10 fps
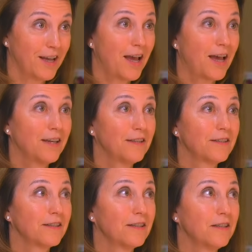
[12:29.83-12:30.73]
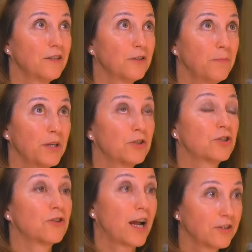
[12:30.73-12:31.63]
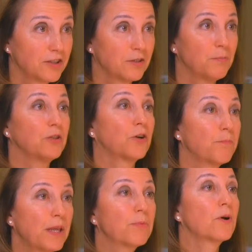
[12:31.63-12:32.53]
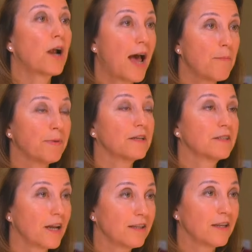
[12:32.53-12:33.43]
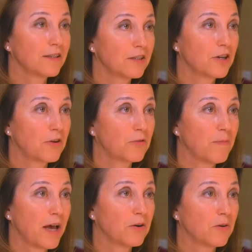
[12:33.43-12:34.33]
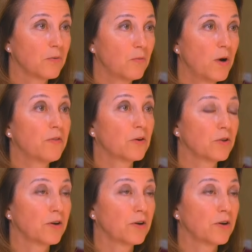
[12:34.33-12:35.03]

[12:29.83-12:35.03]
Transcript: and to be stretched, to be learned. People are happiest, I think, as a general matter when they're